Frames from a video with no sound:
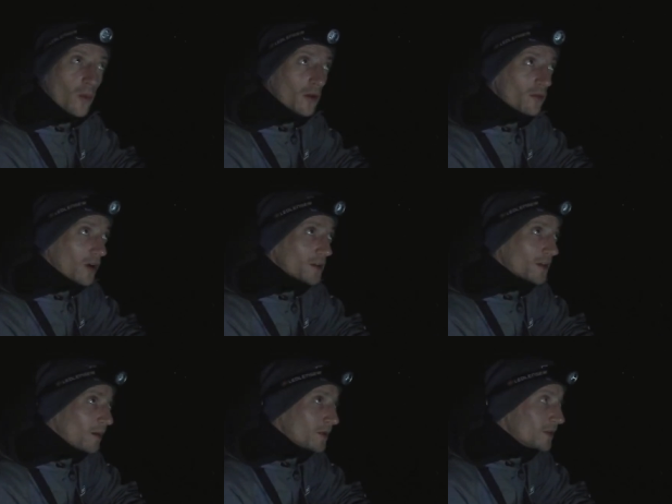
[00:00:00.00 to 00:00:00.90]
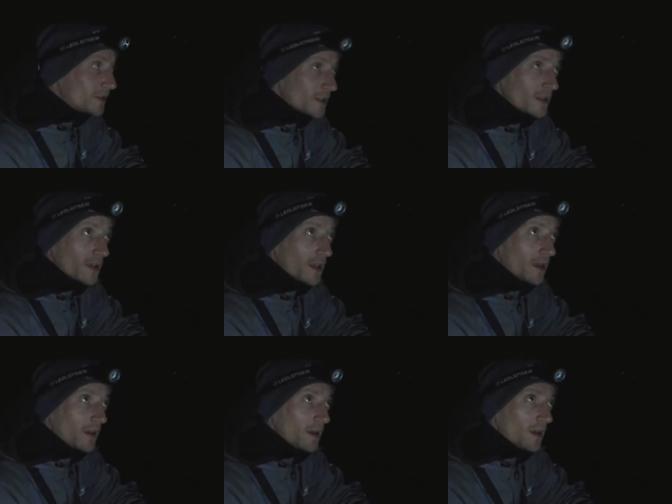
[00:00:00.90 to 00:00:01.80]
one rod, I'm using
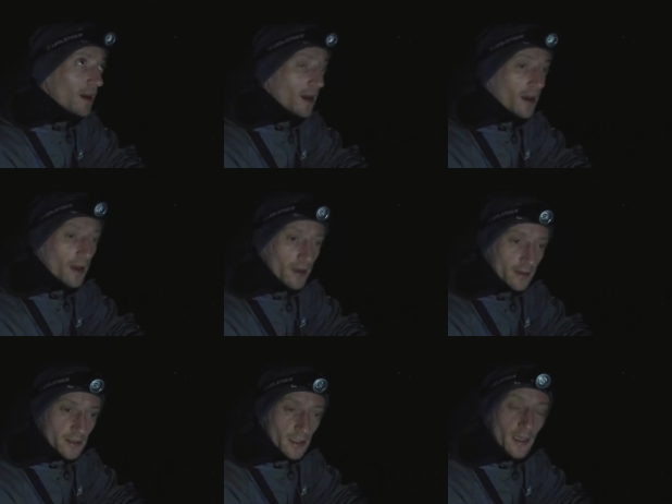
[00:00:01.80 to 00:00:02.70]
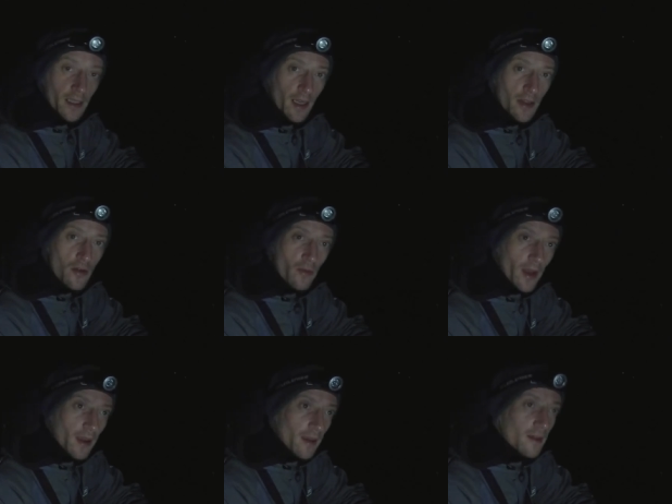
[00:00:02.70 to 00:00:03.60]
the sliding ledger
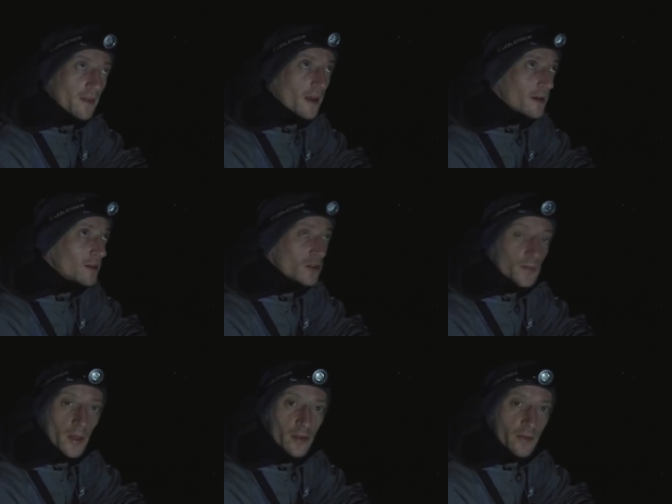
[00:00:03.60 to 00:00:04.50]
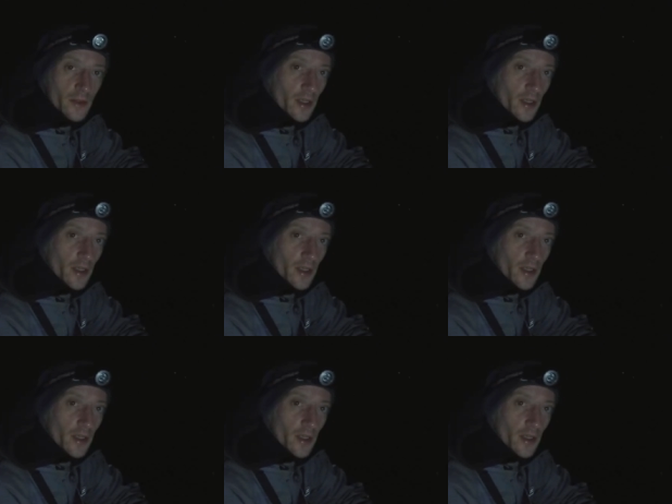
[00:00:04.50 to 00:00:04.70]
rig that I use most of the